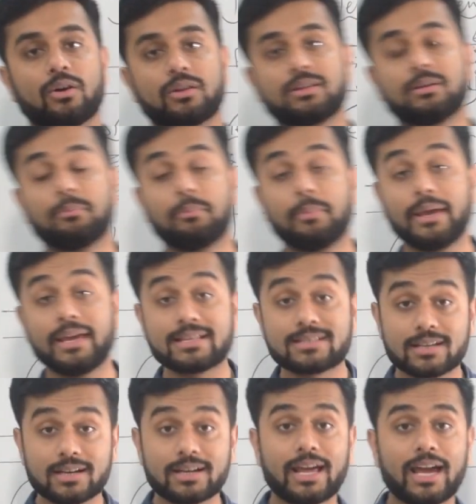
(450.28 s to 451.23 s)
or the
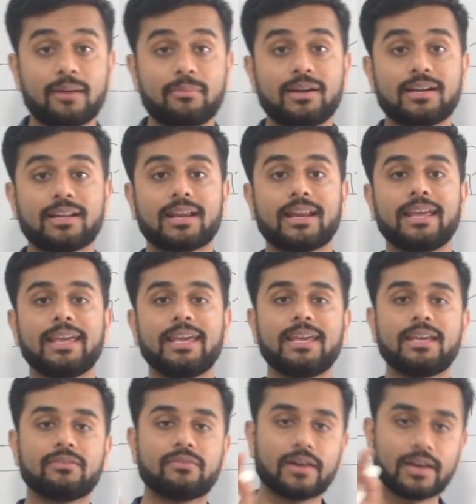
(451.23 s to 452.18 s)
major diameter,
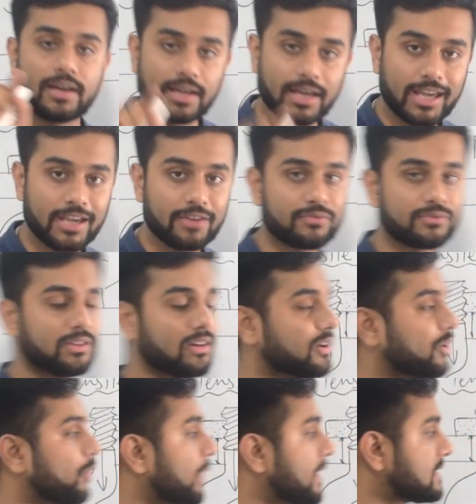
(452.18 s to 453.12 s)
even if the
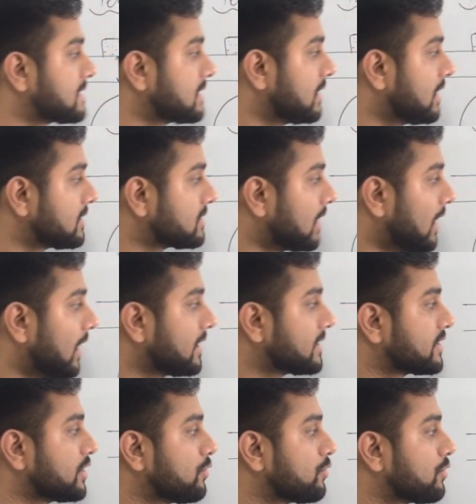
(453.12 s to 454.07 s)
question has
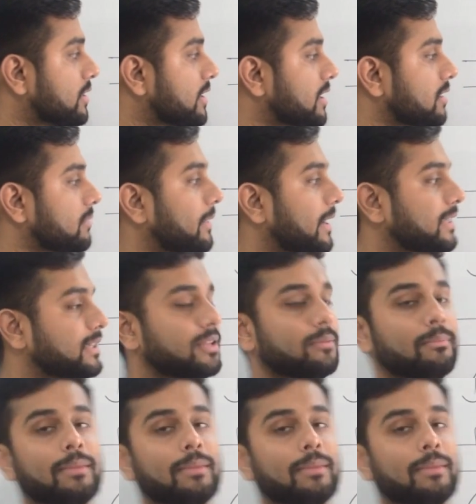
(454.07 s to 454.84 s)
asked you to determine the